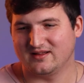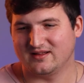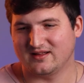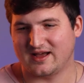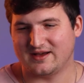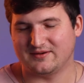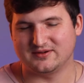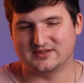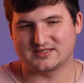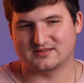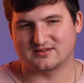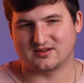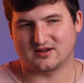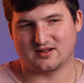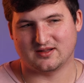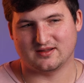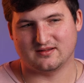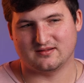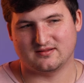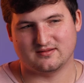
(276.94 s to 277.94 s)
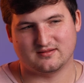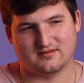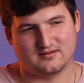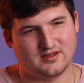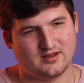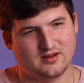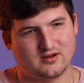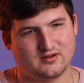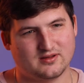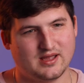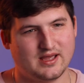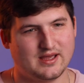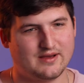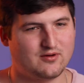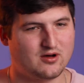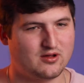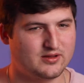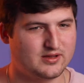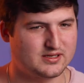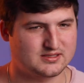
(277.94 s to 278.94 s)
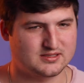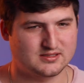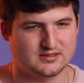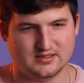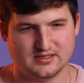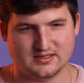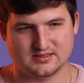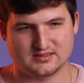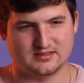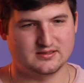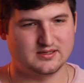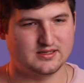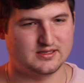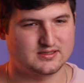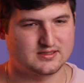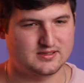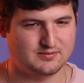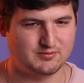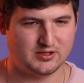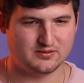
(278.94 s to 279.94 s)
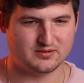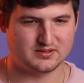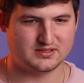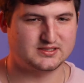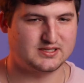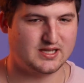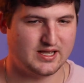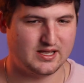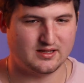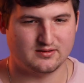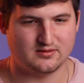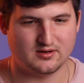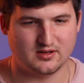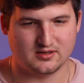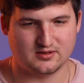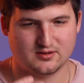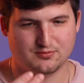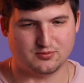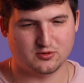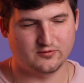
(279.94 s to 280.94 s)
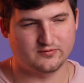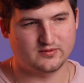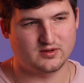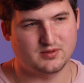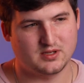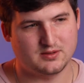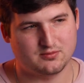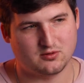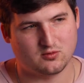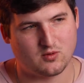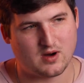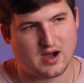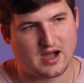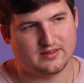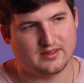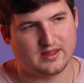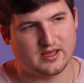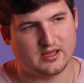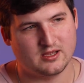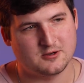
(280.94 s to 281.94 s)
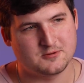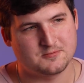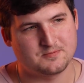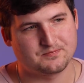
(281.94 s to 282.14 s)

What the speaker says: I always thought, they have all this and this and this to be able to say and to prove to people why they